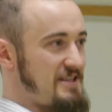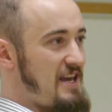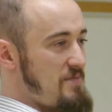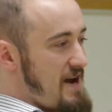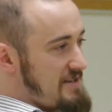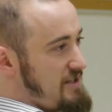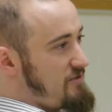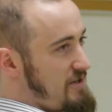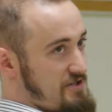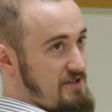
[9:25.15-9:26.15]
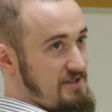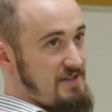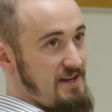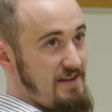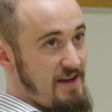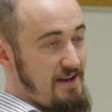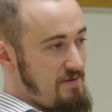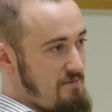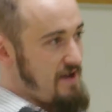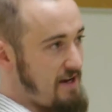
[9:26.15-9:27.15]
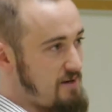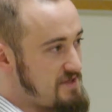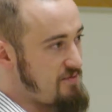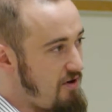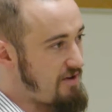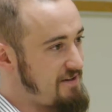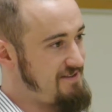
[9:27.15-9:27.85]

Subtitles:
asking questions and then making them smaller